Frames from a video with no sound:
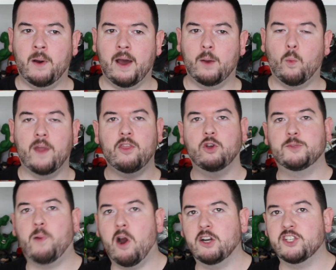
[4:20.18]
but when those
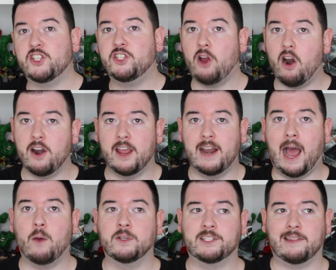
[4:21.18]
parts started,
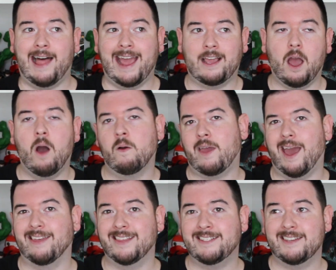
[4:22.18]
I was like,
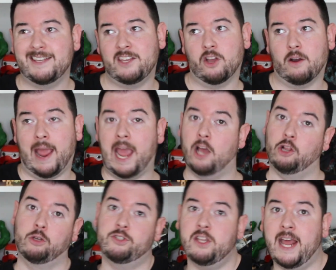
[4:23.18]
okay, this is either a
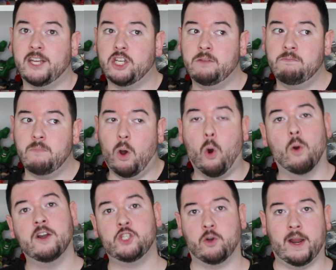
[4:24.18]
hallucination
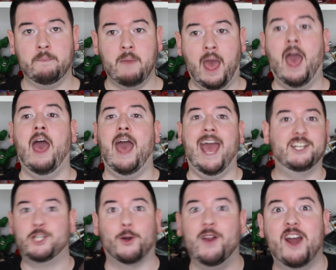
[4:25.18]
or a dream,
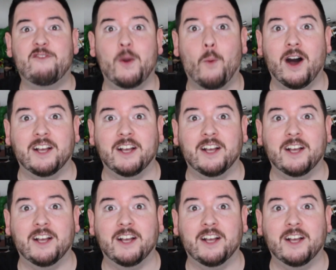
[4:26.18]
and sure enough, it